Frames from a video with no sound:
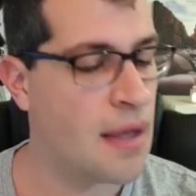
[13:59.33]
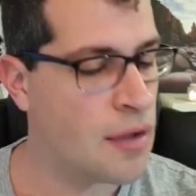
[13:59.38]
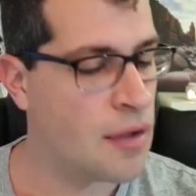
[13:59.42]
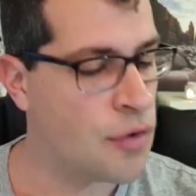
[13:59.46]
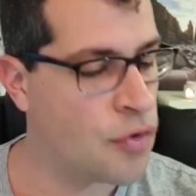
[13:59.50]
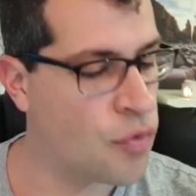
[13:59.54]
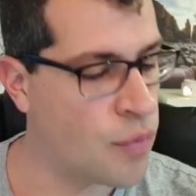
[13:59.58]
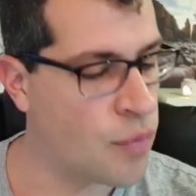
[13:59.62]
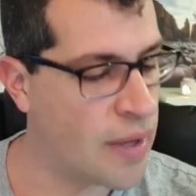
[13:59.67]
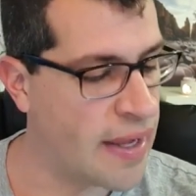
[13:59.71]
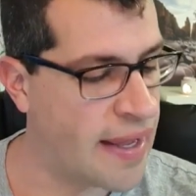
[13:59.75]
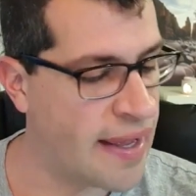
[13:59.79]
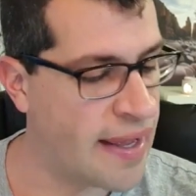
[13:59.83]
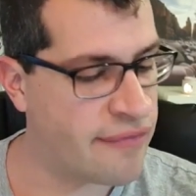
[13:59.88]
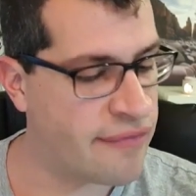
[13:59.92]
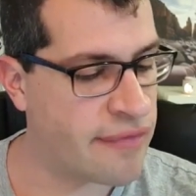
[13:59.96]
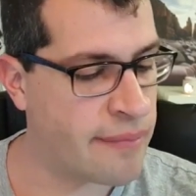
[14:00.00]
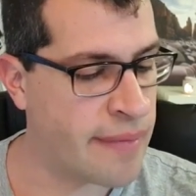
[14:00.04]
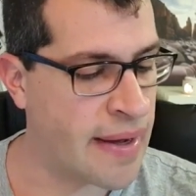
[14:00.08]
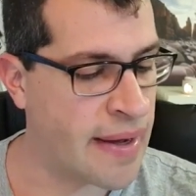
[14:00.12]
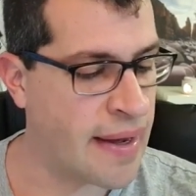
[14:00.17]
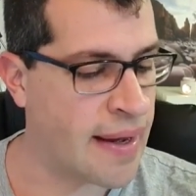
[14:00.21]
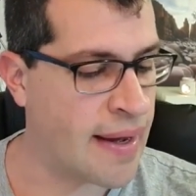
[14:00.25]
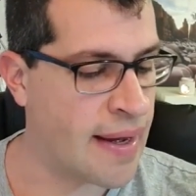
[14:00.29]
do I have
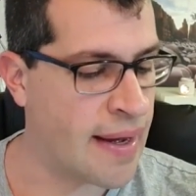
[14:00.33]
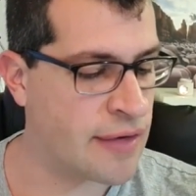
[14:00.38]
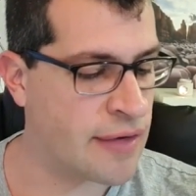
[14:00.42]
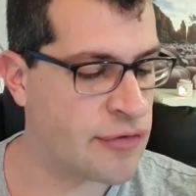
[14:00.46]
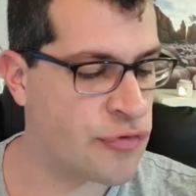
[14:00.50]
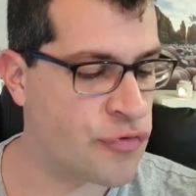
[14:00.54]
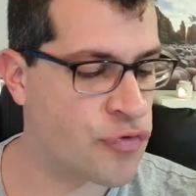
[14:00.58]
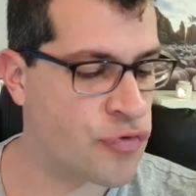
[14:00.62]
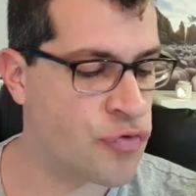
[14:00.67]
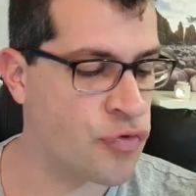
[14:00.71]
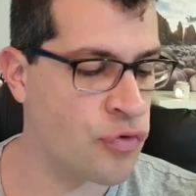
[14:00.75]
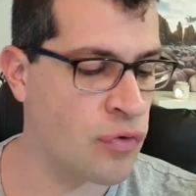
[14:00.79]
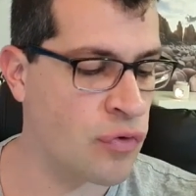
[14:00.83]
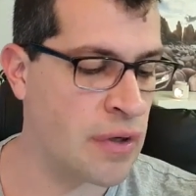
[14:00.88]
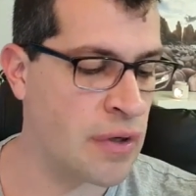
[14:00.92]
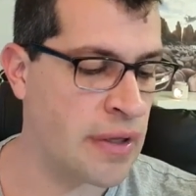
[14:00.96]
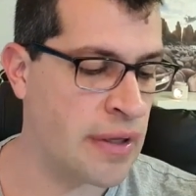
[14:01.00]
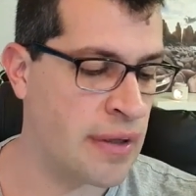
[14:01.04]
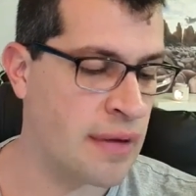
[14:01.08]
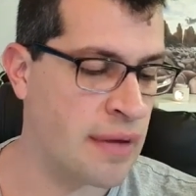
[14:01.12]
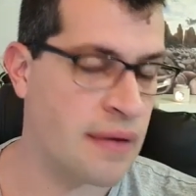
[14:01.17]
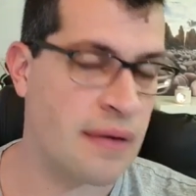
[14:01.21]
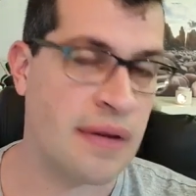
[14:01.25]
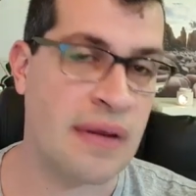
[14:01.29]
in my heart
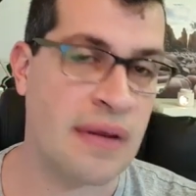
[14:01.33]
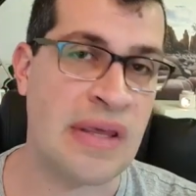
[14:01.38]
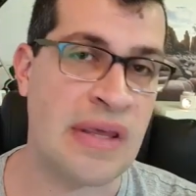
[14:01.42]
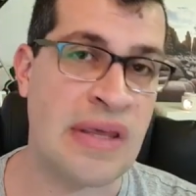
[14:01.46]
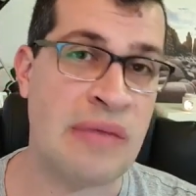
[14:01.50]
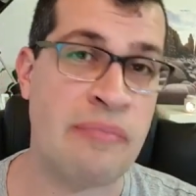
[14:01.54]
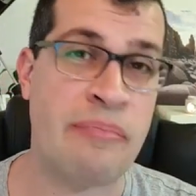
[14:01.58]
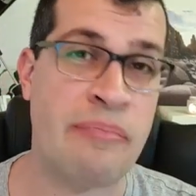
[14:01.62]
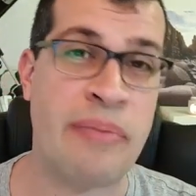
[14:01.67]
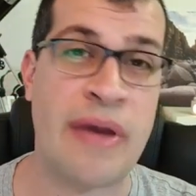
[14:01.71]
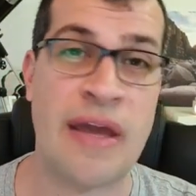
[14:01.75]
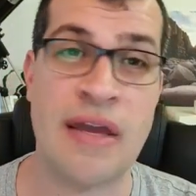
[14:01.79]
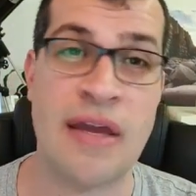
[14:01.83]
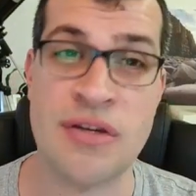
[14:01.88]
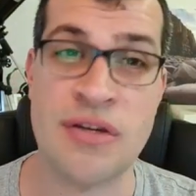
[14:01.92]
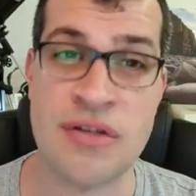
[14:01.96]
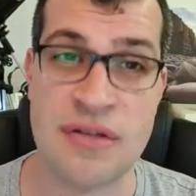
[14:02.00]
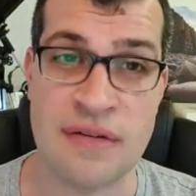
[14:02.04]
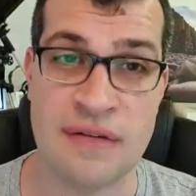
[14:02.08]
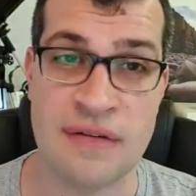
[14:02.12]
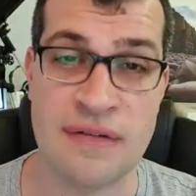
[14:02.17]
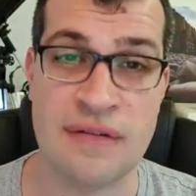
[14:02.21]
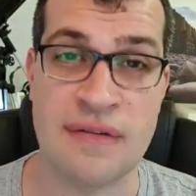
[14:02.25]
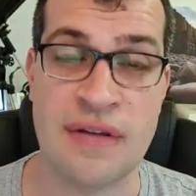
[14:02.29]
truly
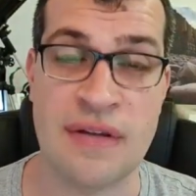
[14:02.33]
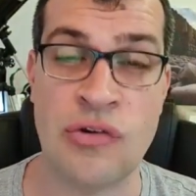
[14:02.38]
impatience,